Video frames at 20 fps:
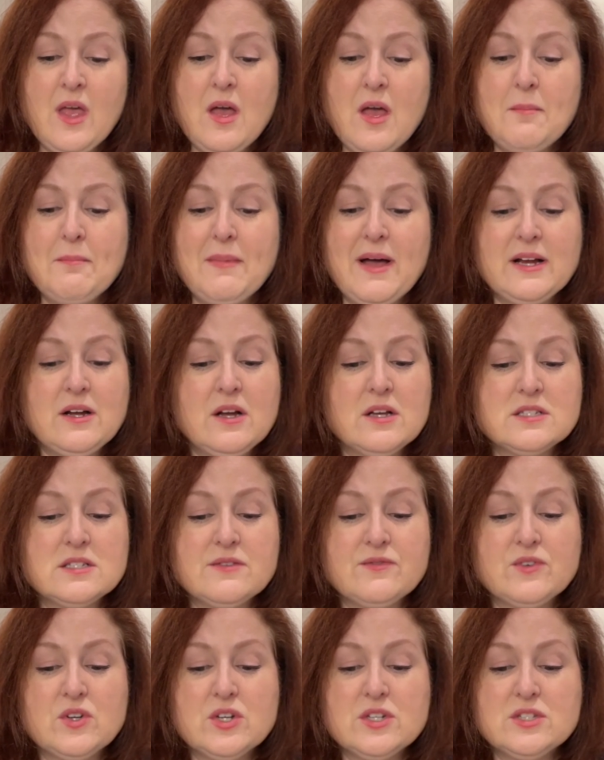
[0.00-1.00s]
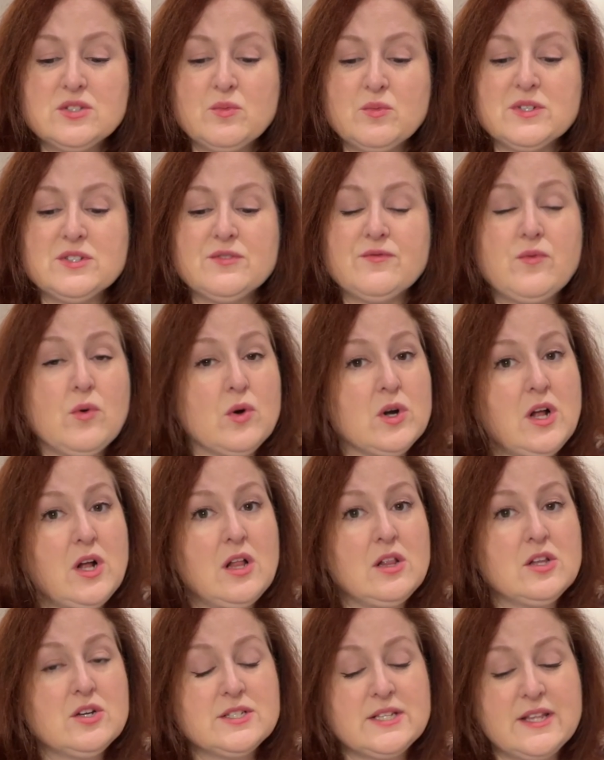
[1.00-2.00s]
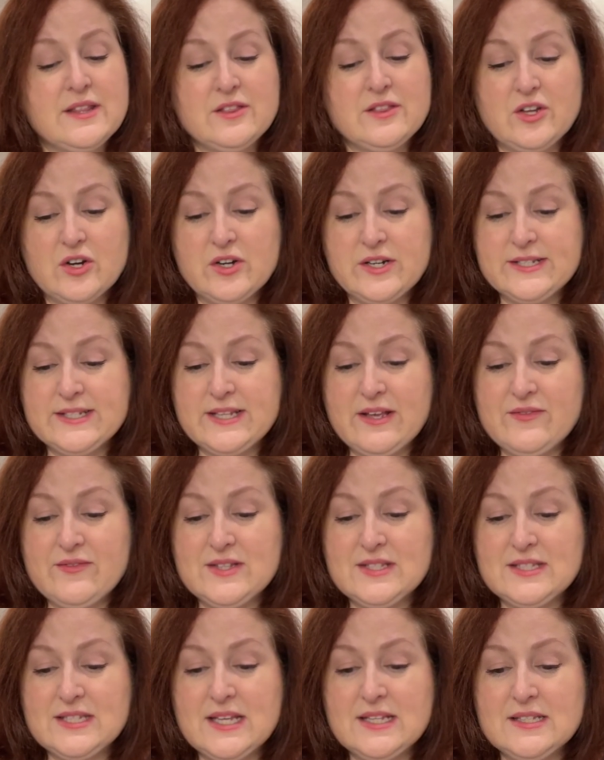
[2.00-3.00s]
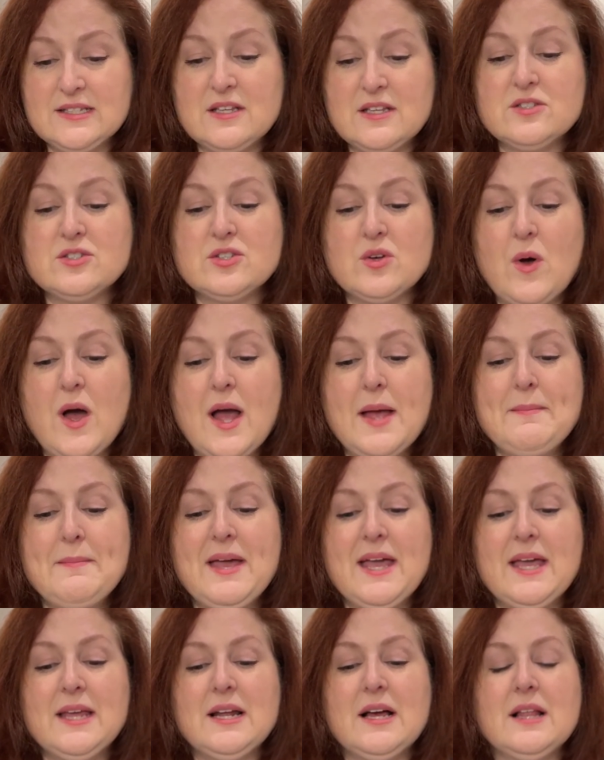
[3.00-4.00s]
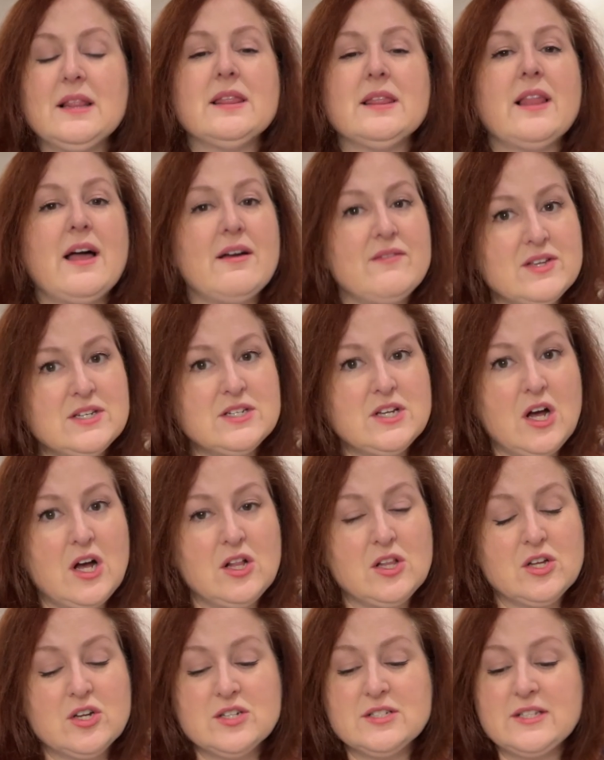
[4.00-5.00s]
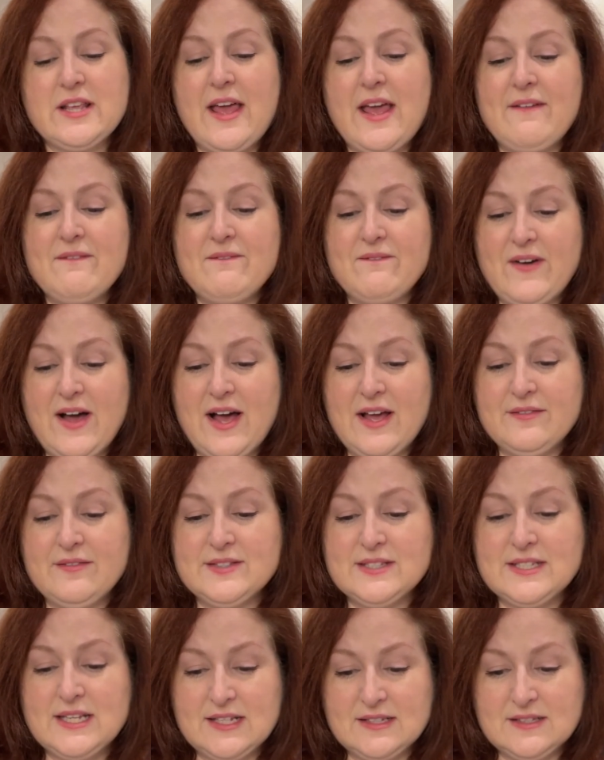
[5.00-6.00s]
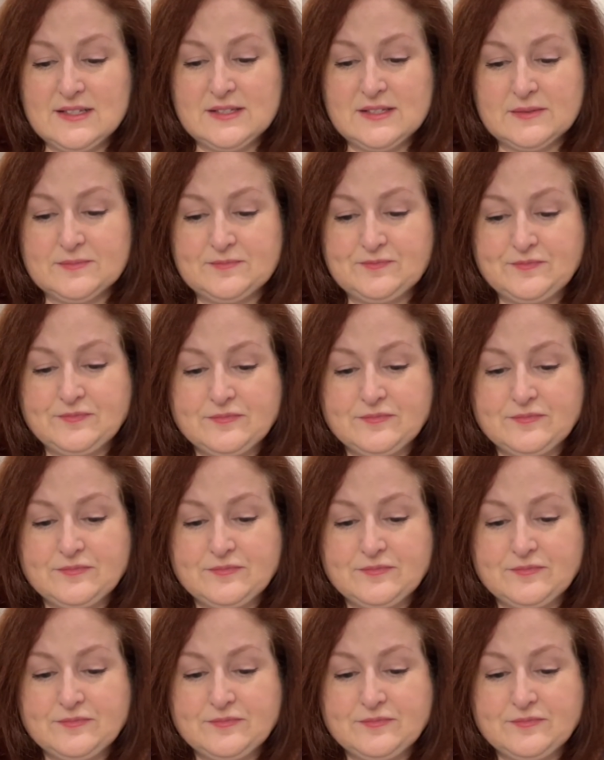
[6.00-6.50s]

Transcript: My cost of goods was $4.37, so I made $11.05.